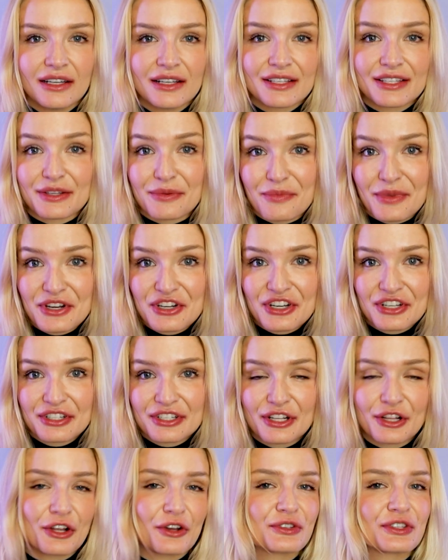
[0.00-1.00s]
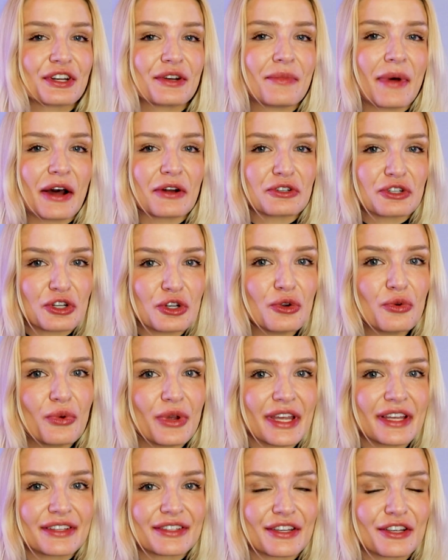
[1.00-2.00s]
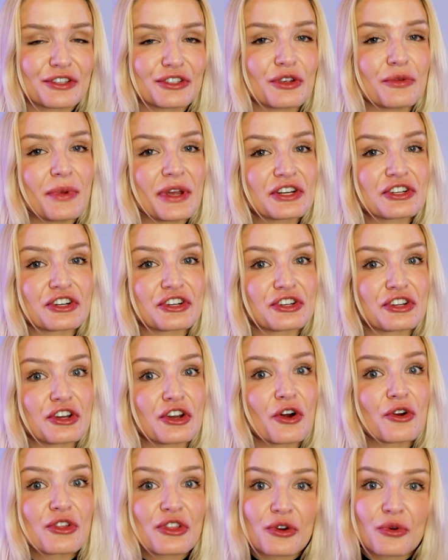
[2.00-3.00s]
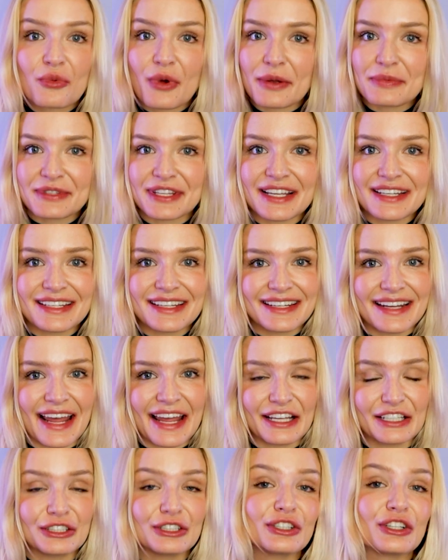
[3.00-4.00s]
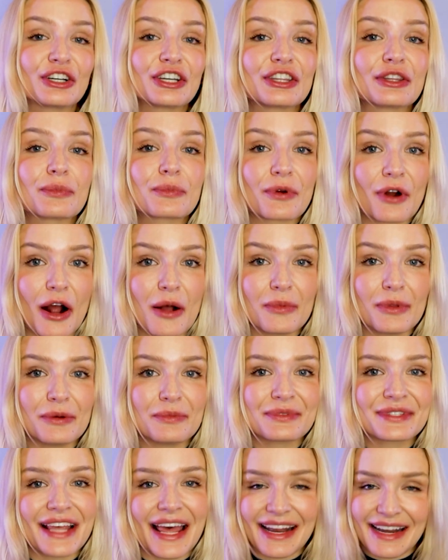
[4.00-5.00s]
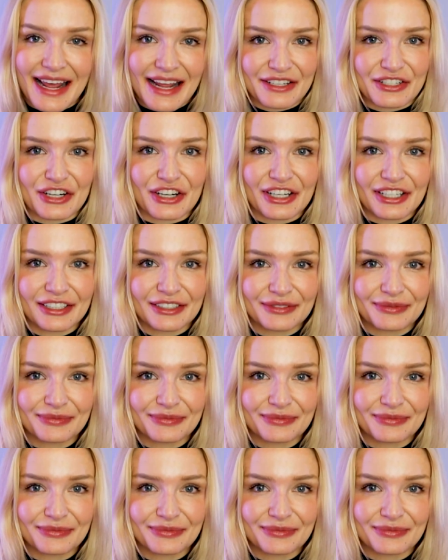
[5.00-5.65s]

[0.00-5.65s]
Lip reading: Submissions close in about 2 weeks, so make sure to go to their website today, look at the problems, and enter.